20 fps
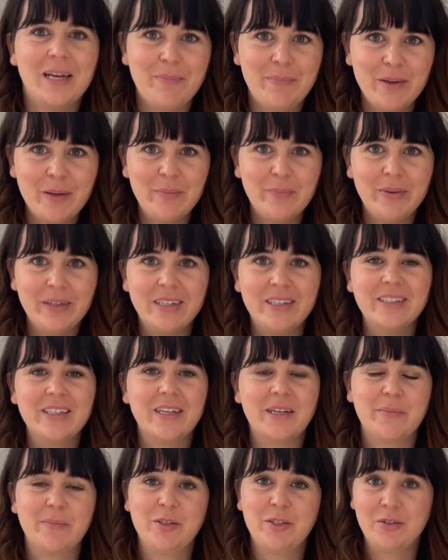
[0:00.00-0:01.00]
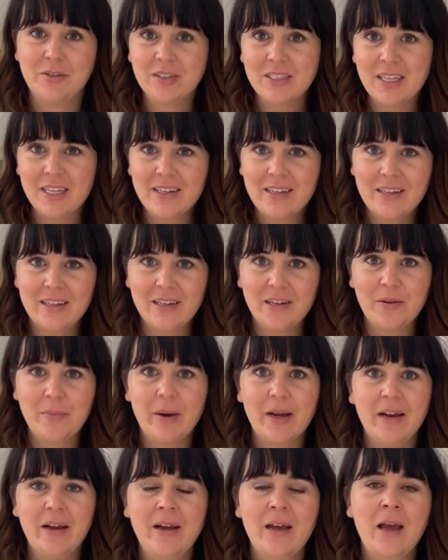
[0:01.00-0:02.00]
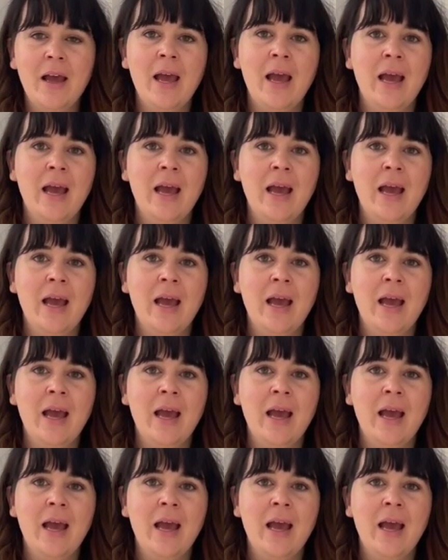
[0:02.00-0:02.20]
epic build, and I'm so excited to tell you about it.